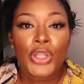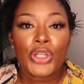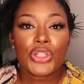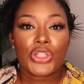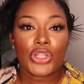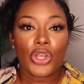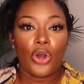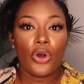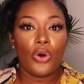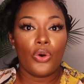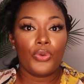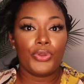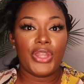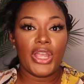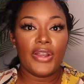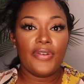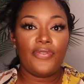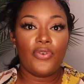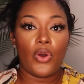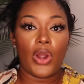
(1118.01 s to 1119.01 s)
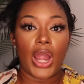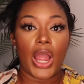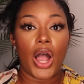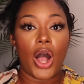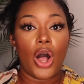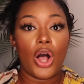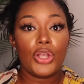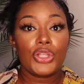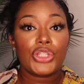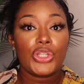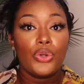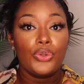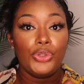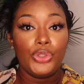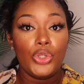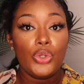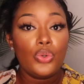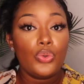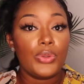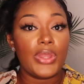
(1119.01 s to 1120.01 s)
So therefore, I also
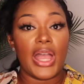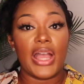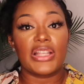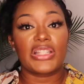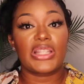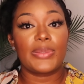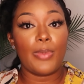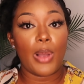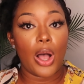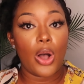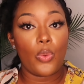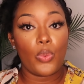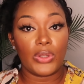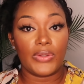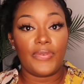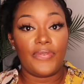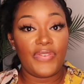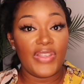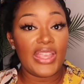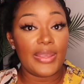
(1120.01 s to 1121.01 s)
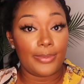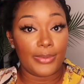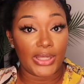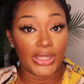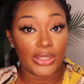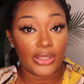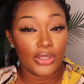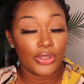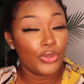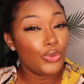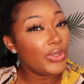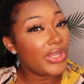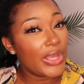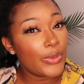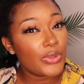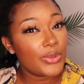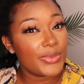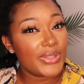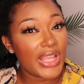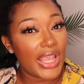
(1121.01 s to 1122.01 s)
knew that a small would fit me. You
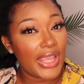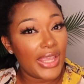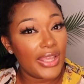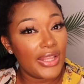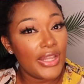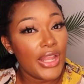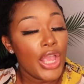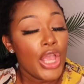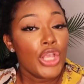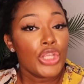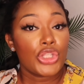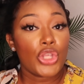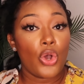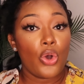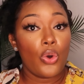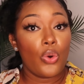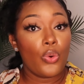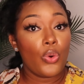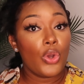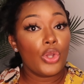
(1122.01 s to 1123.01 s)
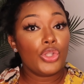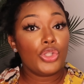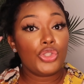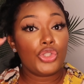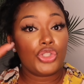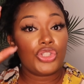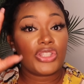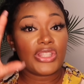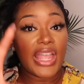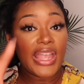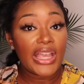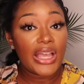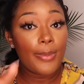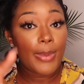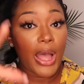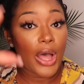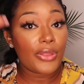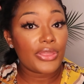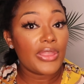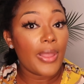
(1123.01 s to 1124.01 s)
get what I'm saying? So think
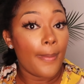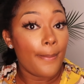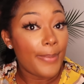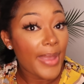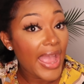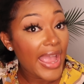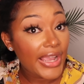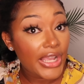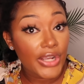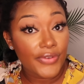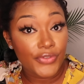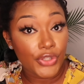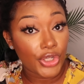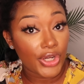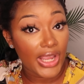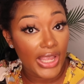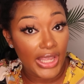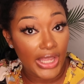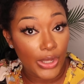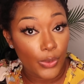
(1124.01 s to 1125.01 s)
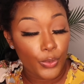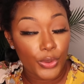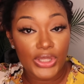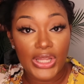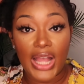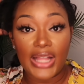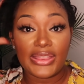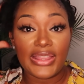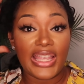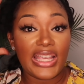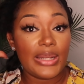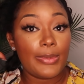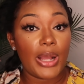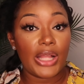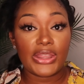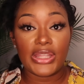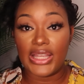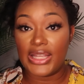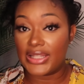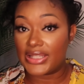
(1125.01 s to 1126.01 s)
about the back of your head. We're not thinking
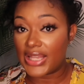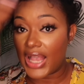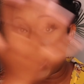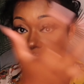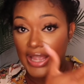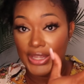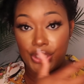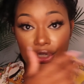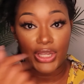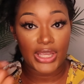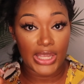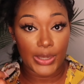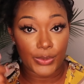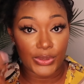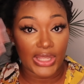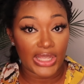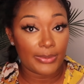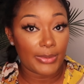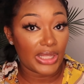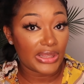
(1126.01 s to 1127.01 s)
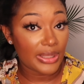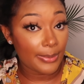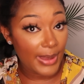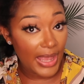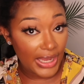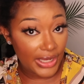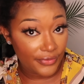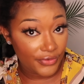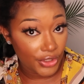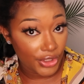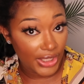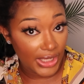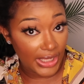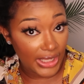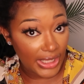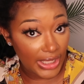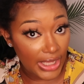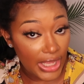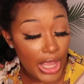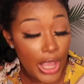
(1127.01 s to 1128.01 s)
about the entire head. We're thinking about the back of your
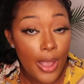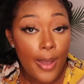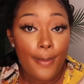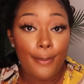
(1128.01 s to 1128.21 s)
head.